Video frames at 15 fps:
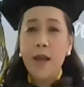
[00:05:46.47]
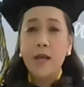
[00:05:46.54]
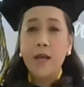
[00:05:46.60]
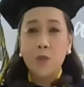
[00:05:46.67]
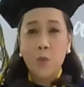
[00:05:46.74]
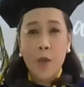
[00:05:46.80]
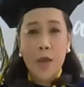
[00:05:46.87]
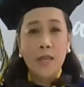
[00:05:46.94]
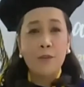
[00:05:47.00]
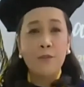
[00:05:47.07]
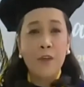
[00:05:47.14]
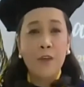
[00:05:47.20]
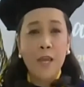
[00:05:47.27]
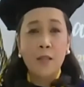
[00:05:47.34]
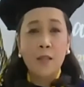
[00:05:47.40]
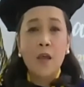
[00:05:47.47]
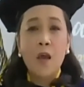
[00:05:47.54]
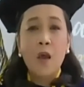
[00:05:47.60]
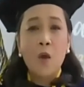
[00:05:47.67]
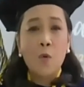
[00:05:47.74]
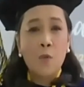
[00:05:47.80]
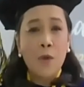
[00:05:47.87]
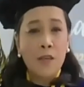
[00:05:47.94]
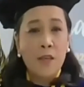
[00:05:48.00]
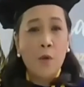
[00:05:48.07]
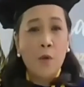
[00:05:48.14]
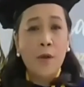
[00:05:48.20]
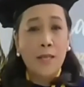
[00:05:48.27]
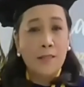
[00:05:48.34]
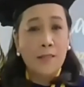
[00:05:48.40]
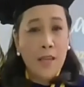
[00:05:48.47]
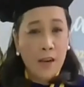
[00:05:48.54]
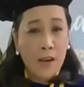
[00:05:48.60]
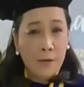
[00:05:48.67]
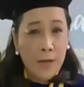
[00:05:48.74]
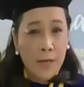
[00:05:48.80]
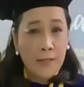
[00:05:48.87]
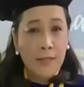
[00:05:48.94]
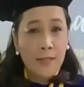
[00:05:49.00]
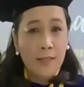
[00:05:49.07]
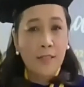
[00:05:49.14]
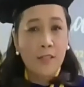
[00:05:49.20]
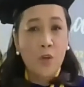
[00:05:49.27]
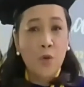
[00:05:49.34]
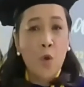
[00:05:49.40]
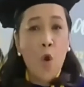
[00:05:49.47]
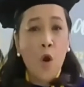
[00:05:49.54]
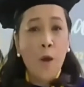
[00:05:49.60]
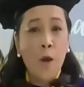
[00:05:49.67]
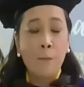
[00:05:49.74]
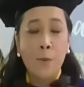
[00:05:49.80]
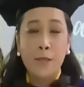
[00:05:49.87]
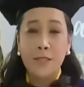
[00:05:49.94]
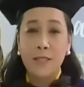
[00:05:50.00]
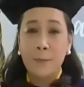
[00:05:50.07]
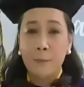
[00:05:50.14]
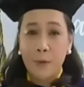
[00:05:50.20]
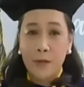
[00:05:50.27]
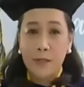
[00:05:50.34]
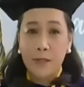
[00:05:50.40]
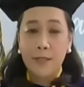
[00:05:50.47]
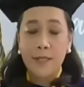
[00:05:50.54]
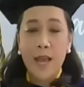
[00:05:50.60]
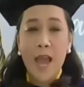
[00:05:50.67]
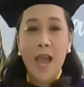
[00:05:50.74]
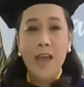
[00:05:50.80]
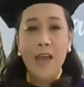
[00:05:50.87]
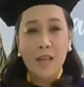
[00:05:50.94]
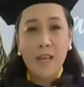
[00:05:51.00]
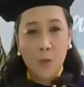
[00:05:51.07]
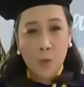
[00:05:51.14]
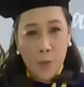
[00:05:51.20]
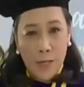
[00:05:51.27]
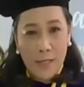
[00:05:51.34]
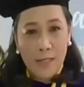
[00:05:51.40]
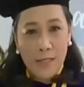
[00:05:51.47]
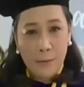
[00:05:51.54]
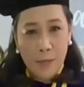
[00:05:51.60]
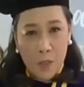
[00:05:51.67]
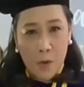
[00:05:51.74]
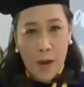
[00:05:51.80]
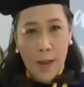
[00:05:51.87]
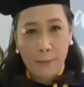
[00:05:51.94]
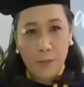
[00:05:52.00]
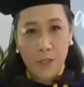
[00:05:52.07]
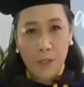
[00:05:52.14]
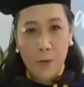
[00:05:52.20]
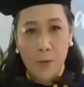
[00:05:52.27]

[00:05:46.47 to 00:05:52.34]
to innovate with our adherence to the core principles that we subscribe to.